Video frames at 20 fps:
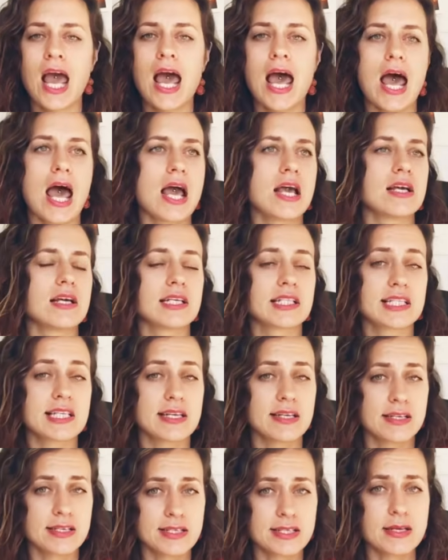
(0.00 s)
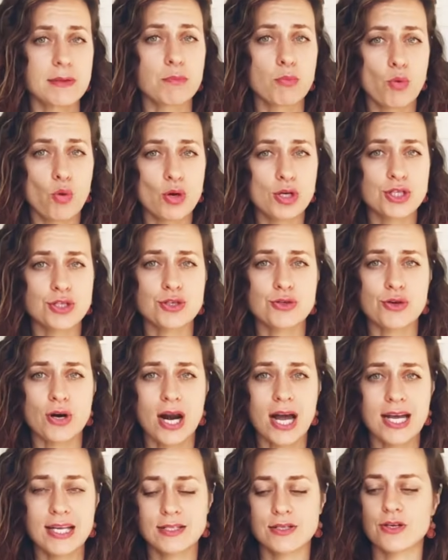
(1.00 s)
and it is a
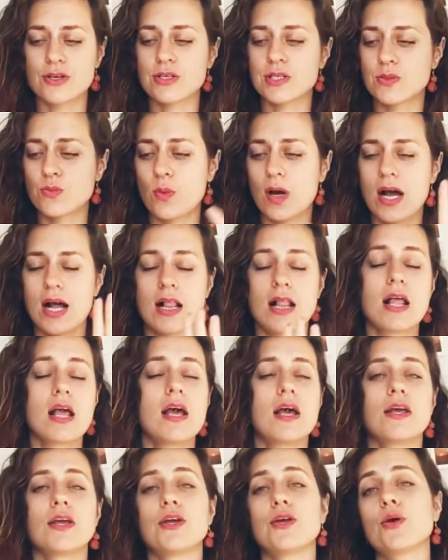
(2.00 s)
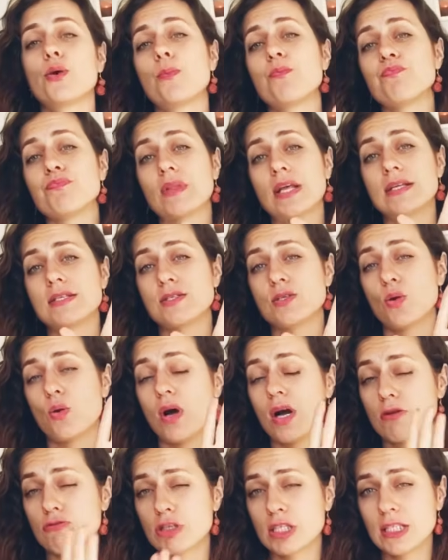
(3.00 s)
moisturizer as well, So
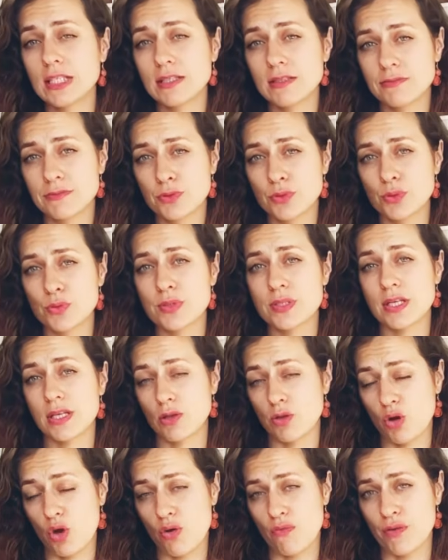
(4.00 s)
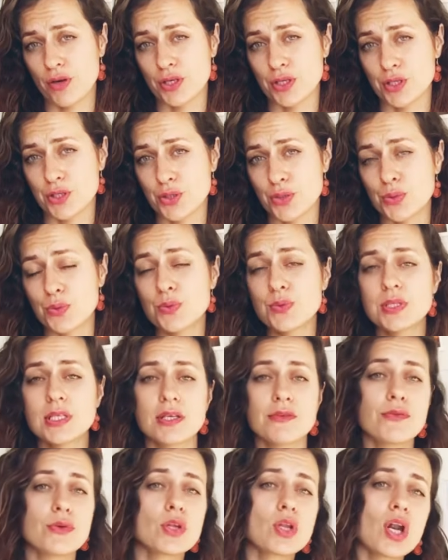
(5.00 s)
I really love to use aloe vera juice.
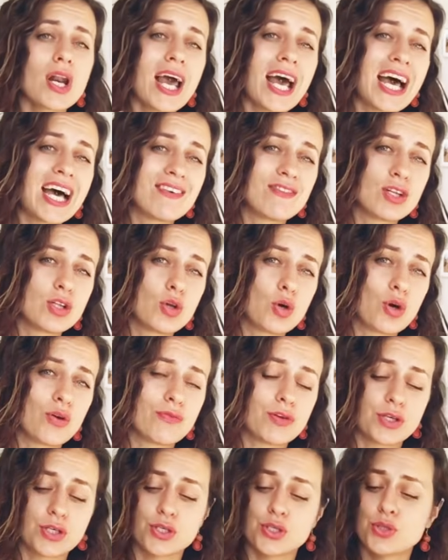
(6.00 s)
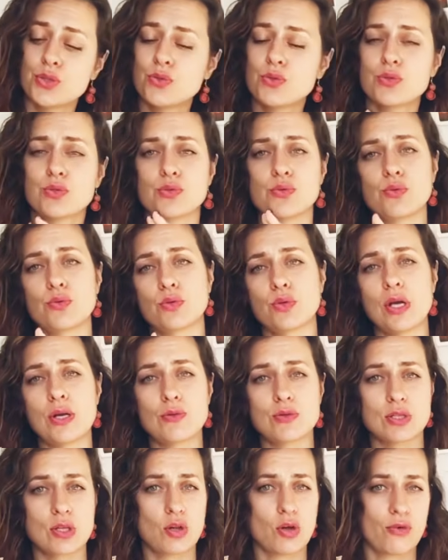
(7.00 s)
If you don't have aloe vera juice, you can
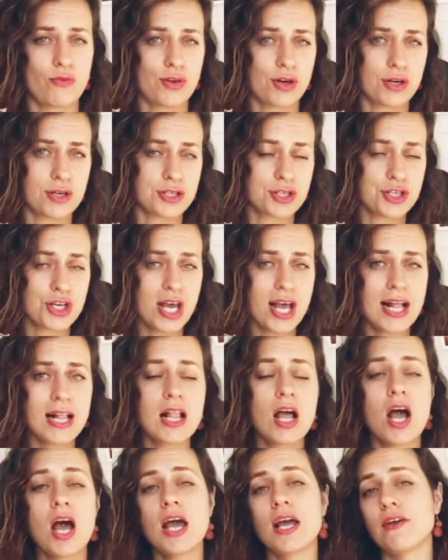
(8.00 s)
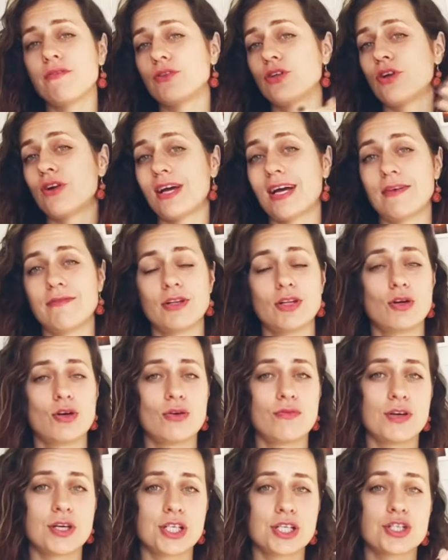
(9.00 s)
use aloe vera gel. If you don't have aloe
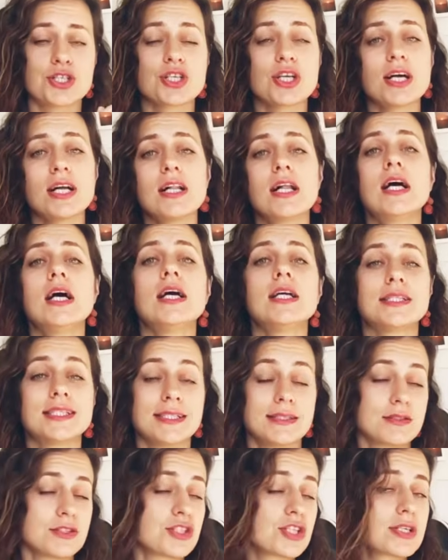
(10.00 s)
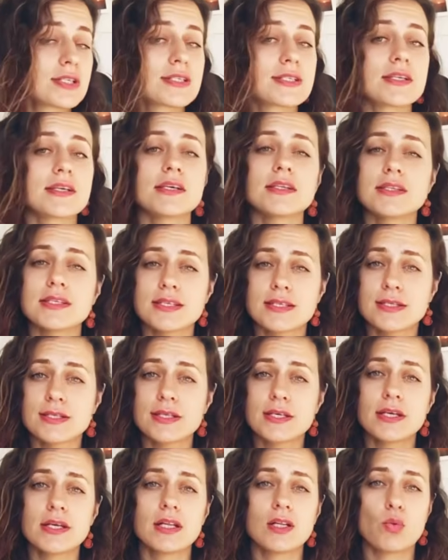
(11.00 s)
vera gel, then just a
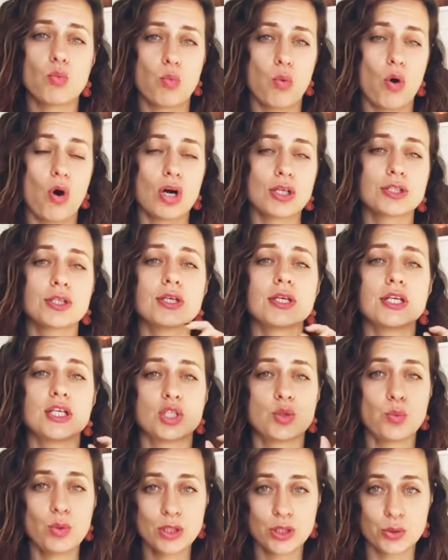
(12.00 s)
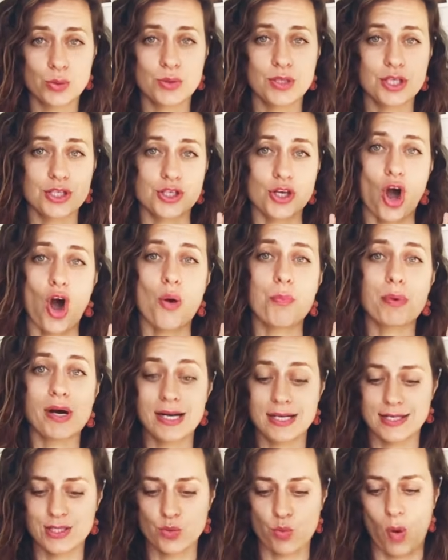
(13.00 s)
distilled water, it will do the job
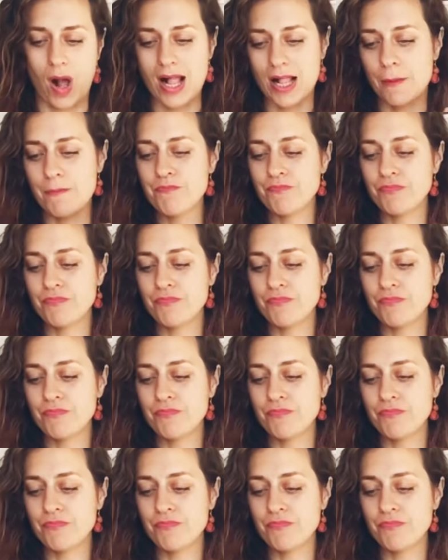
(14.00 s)
as well.